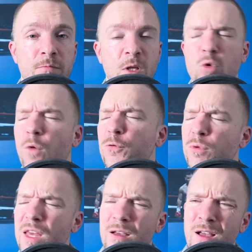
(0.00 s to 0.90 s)
So if you
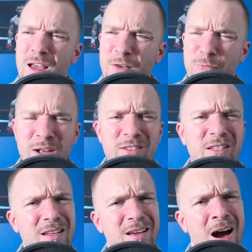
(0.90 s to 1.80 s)
think, if Francis
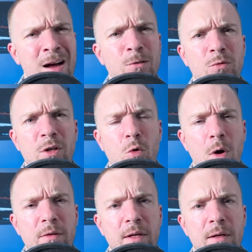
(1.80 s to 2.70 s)
Ngannou can go
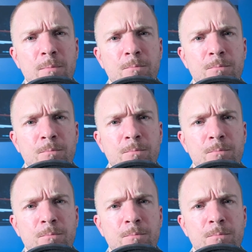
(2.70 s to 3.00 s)
out there